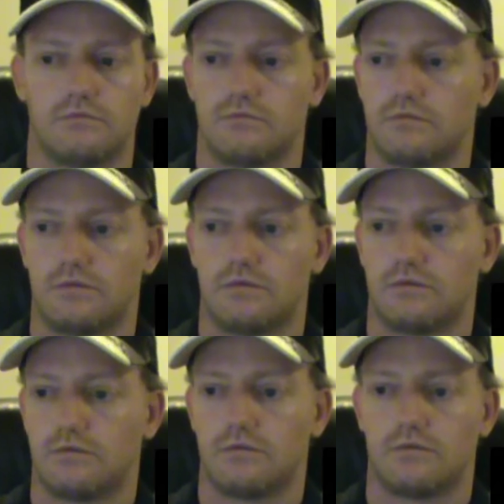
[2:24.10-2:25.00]
Number
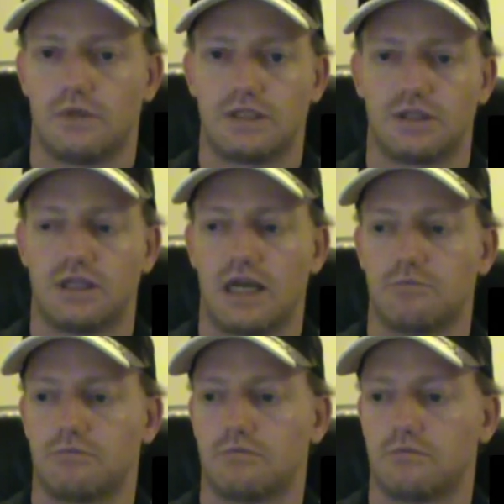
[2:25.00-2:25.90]
2.
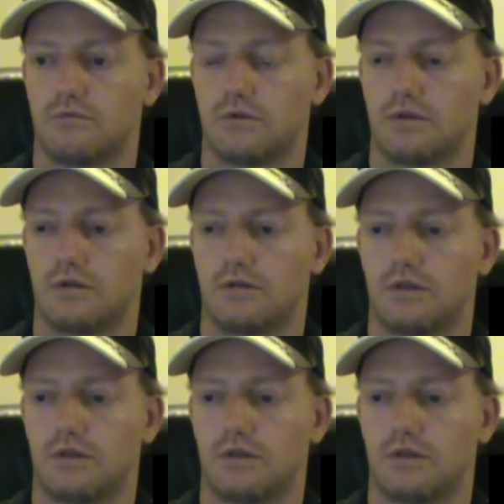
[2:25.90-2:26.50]
Haunted Hayride.